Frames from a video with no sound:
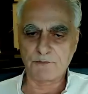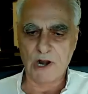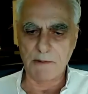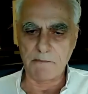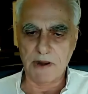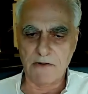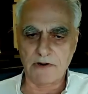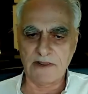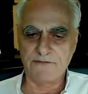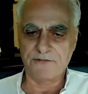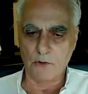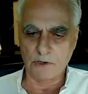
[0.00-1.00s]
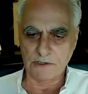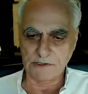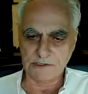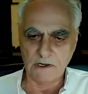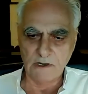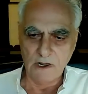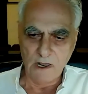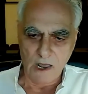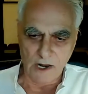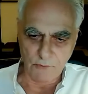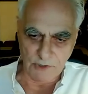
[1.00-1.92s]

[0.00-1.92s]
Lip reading: primarily focused on